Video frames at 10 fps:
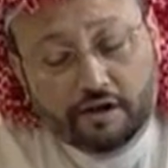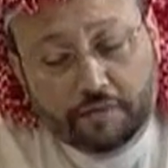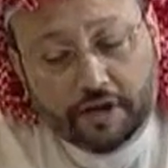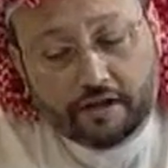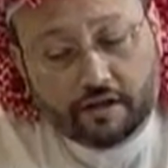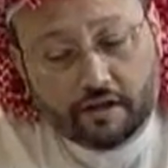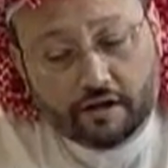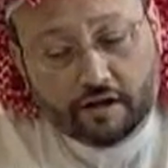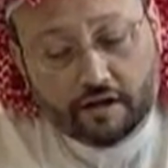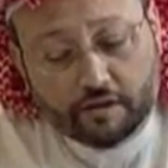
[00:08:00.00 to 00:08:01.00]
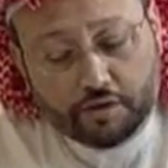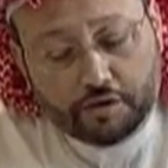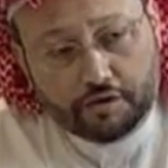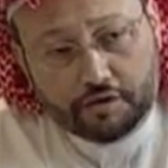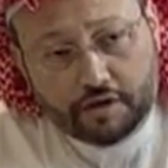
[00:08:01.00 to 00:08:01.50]
But
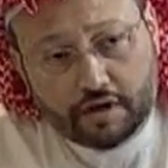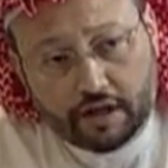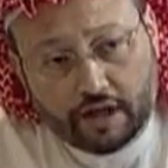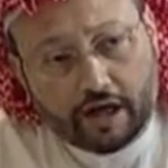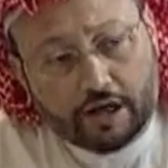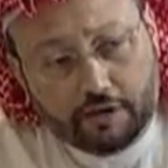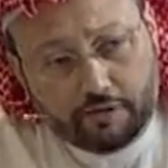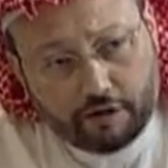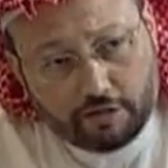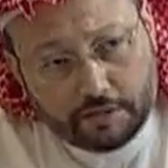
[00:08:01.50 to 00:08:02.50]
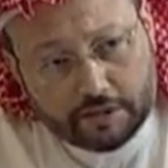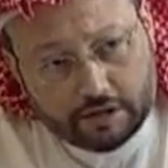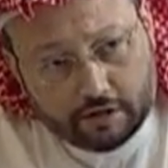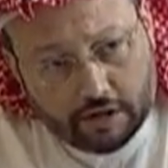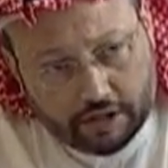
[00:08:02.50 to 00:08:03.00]
the Arab involvement
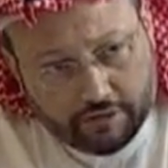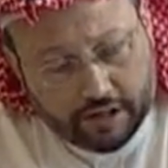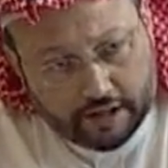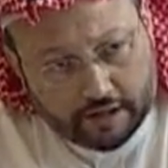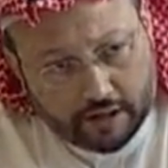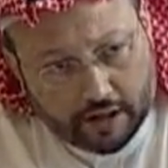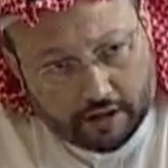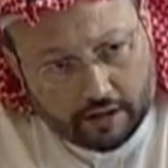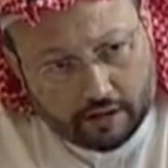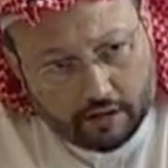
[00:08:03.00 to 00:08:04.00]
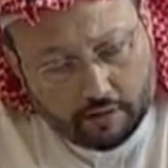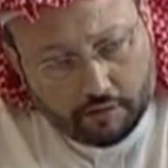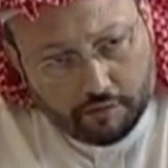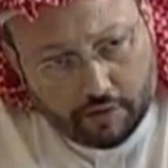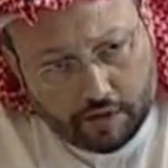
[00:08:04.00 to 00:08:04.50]
in Afghanistan,
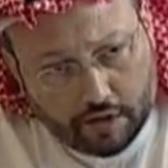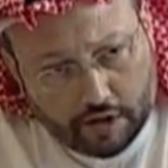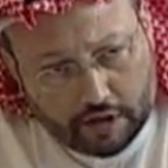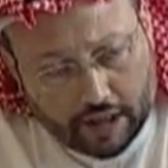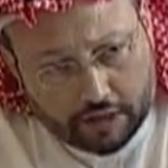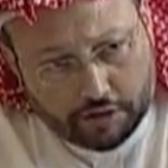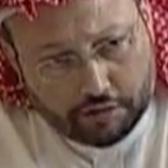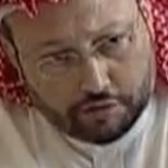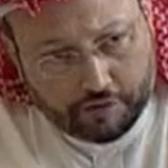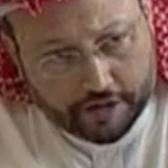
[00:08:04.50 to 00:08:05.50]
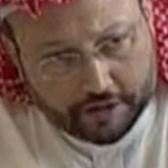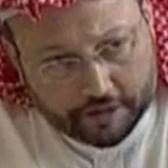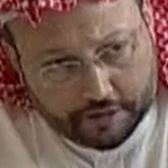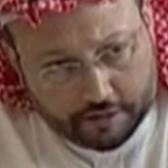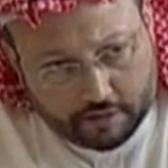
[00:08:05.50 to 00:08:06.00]
it has two
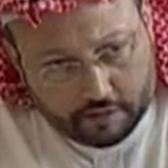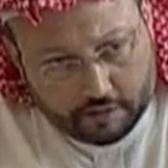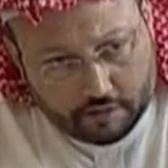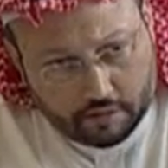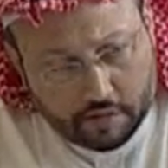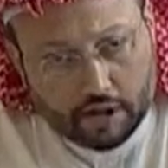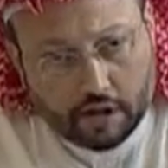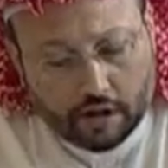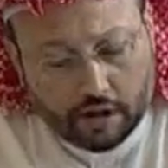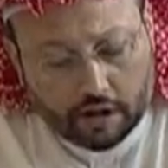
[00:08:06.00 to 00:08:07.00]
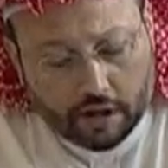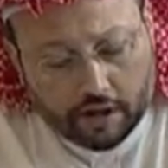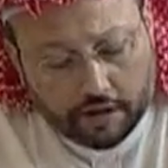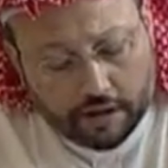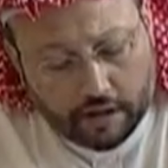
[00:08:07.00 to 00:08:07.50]
phases. The
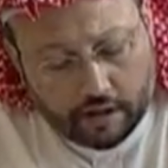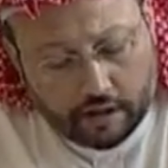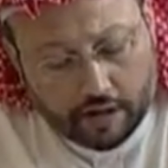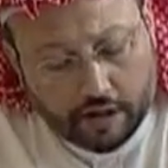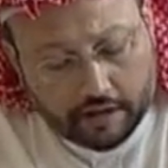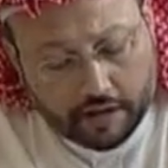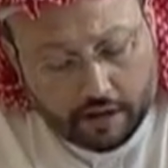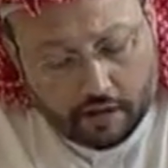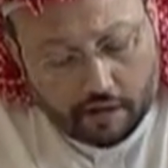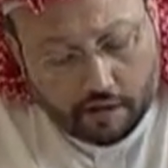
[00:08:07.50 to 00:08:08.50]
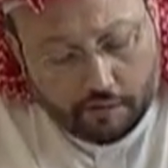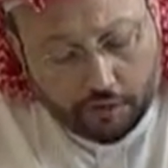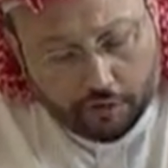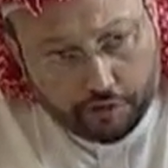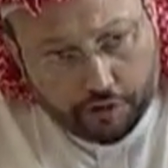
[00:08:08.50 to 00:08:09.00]
era
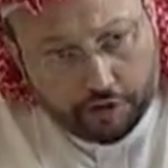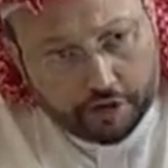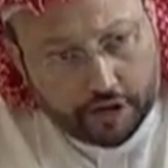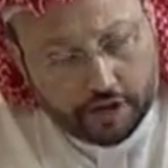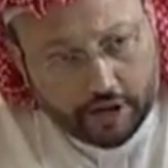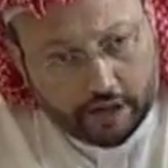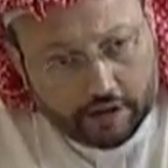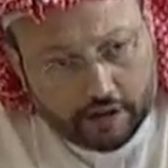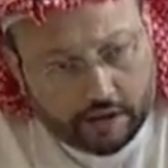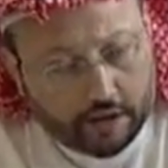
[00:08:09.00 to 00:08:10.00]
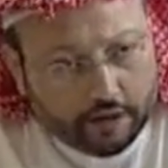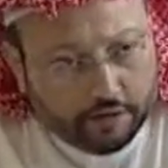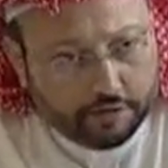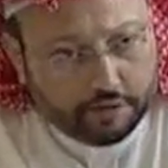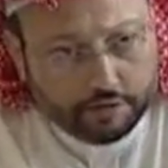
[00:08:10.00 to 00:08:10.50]
before
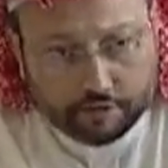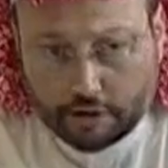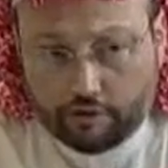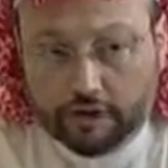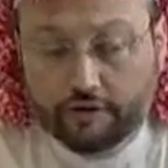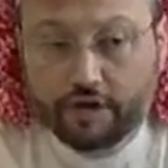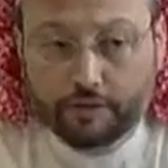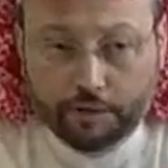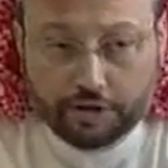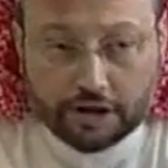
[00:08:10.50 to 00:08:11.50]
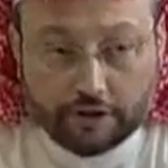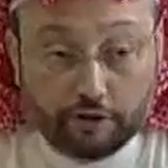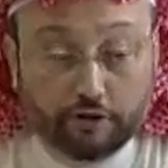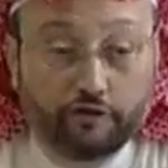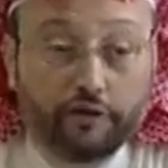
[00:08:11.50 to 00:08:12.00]
1992, that was a very positive,
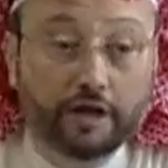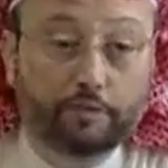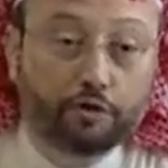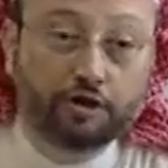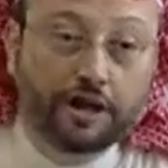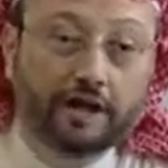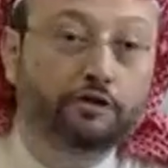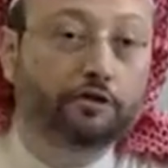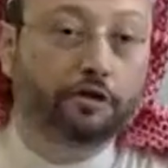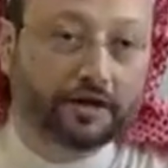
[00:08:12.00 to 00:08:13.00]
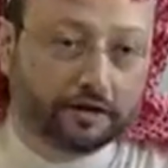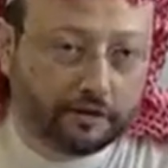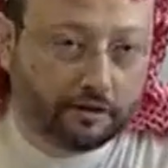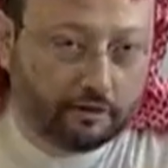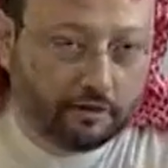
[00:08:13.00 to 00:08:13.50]
it was very politically
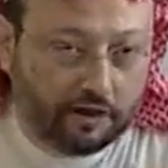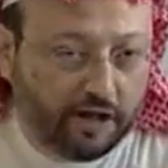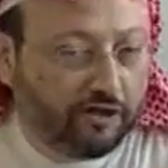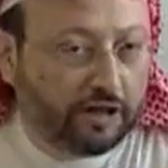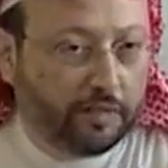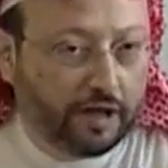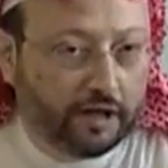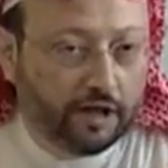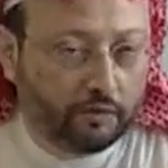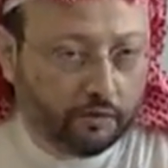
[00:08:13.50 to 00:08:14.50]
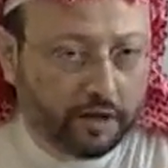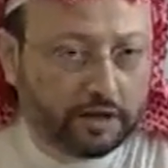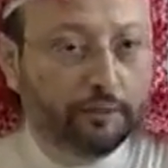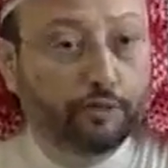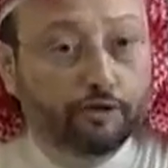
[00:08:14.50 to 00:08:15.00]
correct. Everybody was
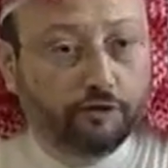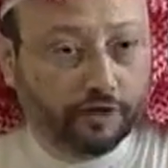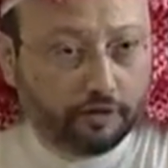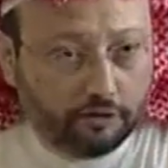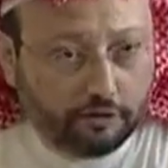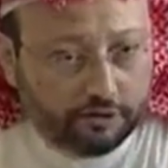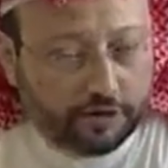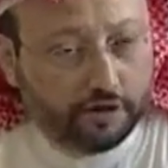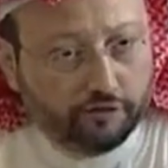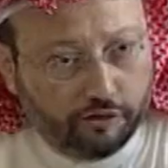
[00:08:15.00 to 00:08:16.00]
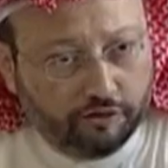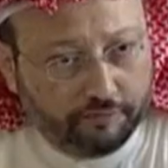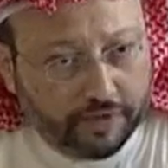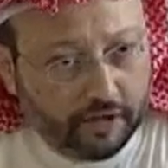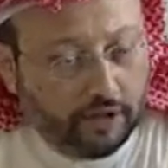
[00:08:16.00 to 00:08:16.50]
approving of such
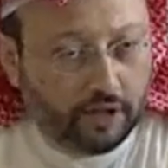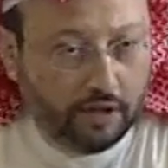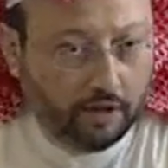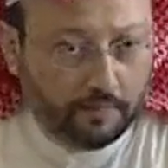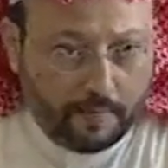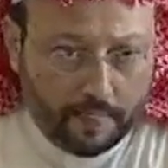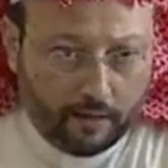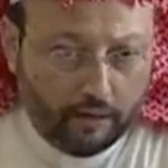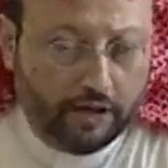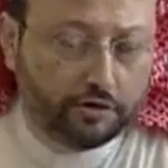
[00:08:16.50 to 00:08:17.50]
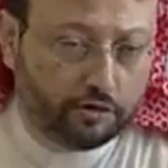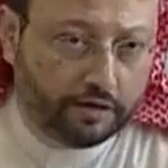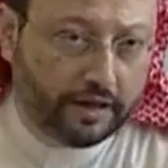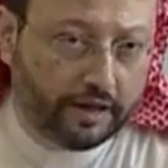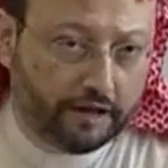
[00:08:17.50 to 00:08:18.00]
involvement. We in
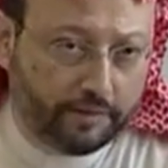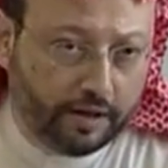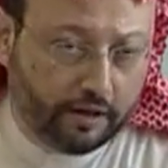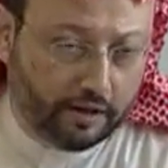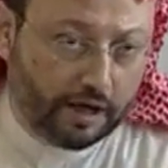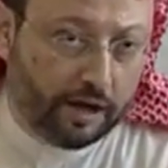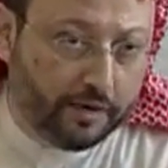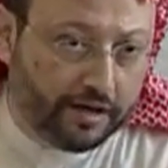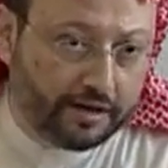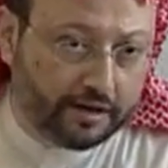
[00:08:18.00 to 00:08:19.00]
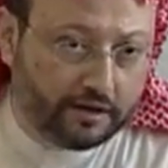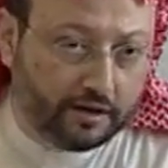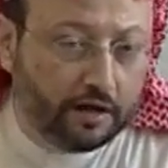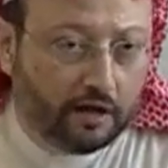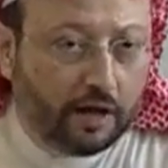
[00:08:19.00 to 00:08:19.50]
Saudi Arabia, the Americans,
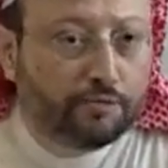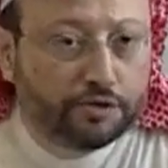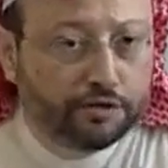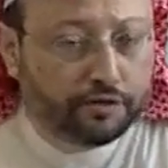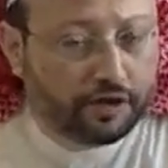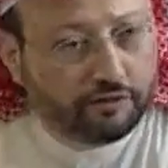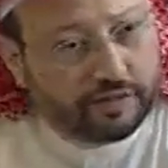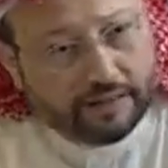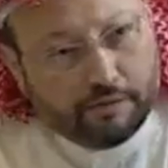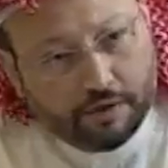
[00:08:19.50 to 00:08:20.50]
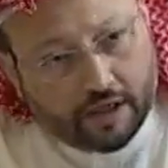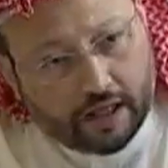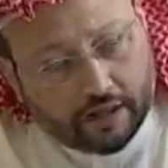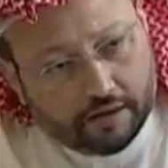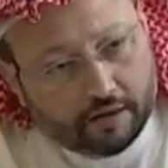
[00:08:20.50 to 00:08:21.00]
I'm sure if Osama bin
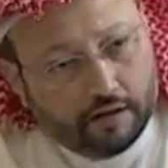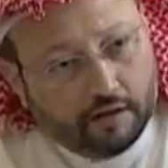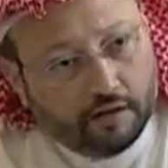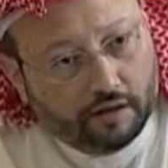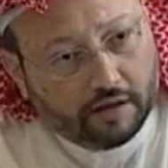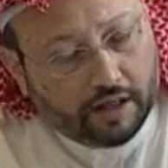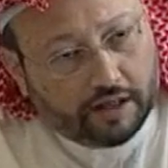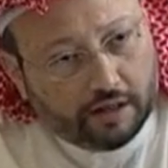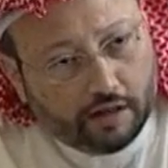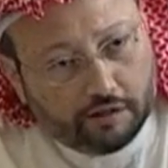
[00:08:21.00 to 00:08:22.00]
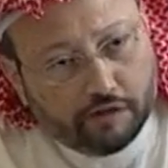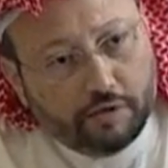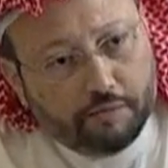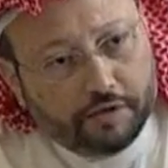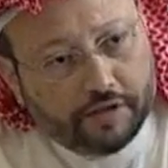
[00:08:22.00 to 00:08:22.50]
Laden got a good
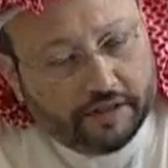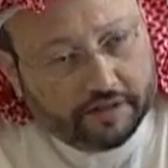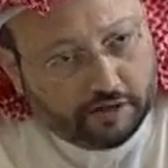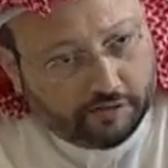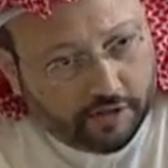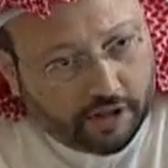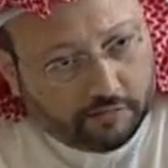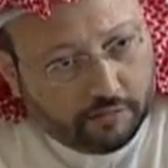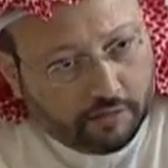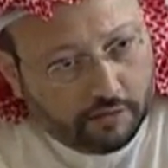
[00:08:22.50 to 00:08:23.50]
public relations firm,